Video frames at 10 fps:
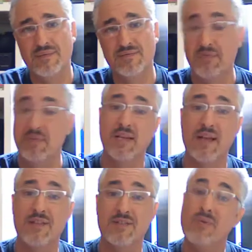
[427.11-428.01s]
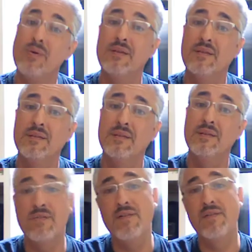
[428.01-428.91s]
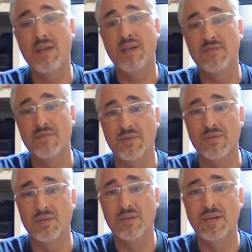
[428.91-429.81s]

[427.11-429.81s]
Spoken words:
$15 for 1, $25 for 2.